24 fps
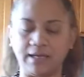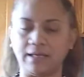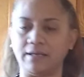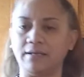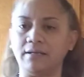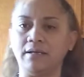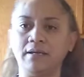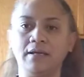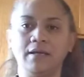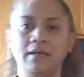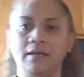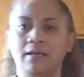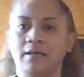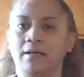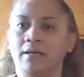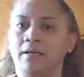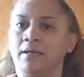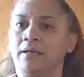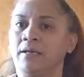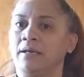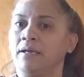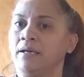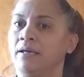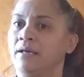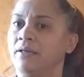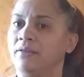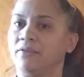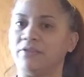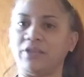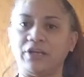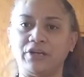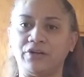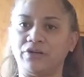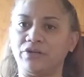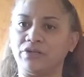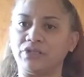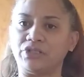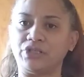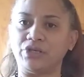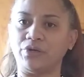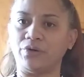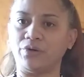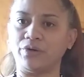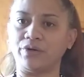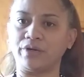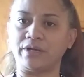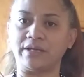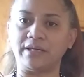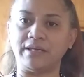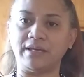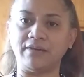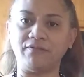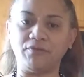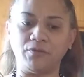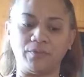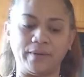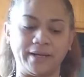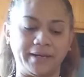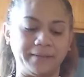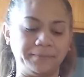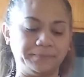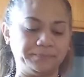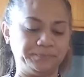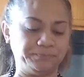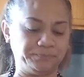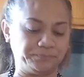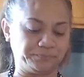and there's your giveaway.